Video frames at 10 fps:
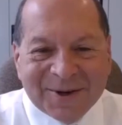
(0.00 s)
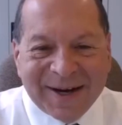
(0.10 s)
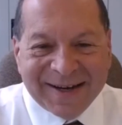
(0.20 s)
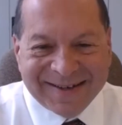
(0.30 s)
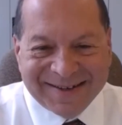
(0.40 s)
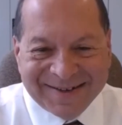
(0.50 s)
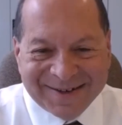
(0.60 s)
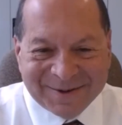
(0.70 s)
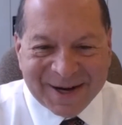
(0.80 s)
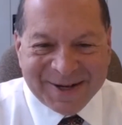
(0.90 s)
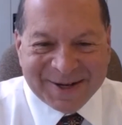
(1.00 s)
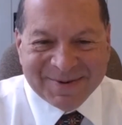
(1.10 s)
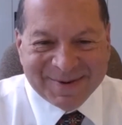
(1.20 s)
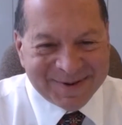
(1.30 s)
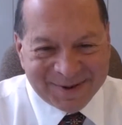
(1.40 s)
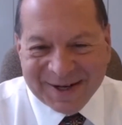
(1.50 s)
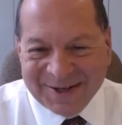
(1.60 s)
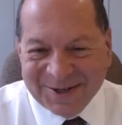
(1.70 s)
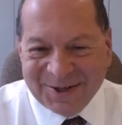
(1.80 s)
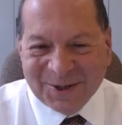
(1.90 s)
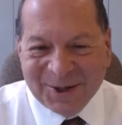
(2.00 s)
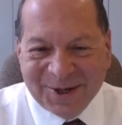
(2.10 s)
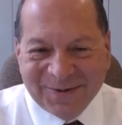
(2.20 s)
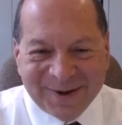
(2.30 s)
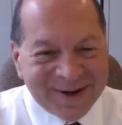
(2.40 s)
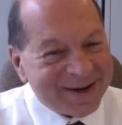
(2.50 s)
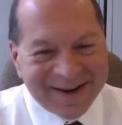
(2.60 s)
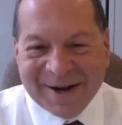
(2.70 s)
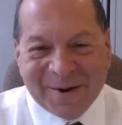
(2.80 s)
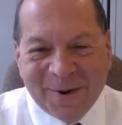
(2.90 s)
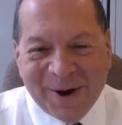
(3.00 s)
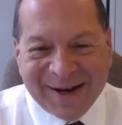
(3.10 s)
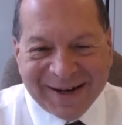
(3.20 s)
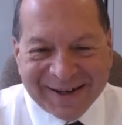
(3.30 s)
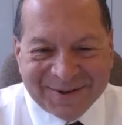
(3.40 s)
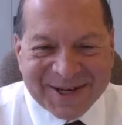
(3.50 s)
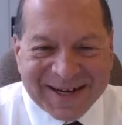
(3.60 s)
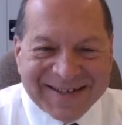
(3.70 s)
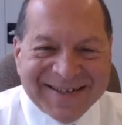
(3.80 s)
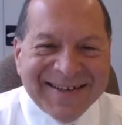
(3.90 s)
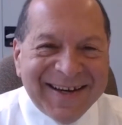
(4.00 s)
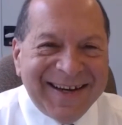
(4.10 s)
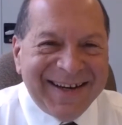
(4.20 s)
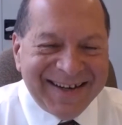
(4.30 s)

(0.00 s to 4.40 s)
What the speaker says: Craig. Great to join you for a quiet little chat today.